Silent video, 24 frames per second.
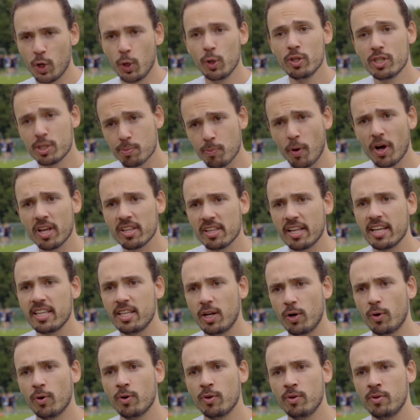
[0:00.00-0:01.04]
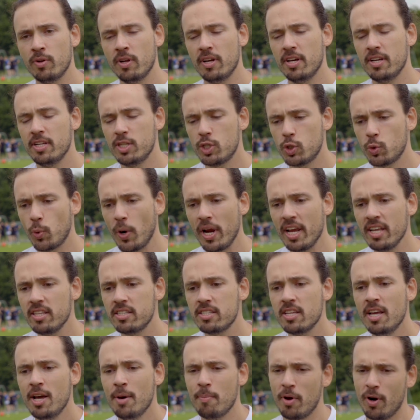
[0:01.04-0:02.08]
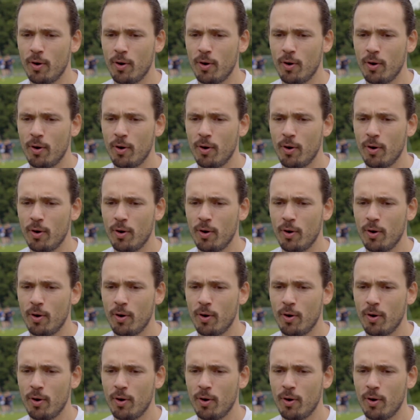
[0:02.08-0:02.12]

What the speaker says: good spot, like their own strengths,